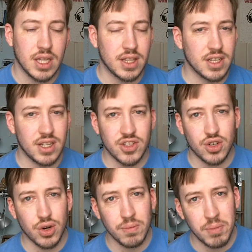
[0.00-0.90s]
That thing does
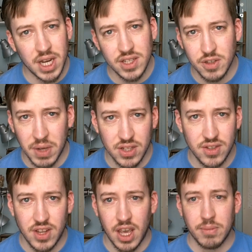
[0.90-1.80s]
tremendous
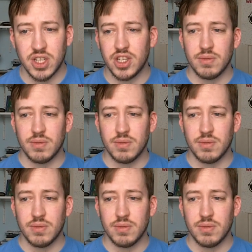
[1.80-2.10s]
amounts of damage.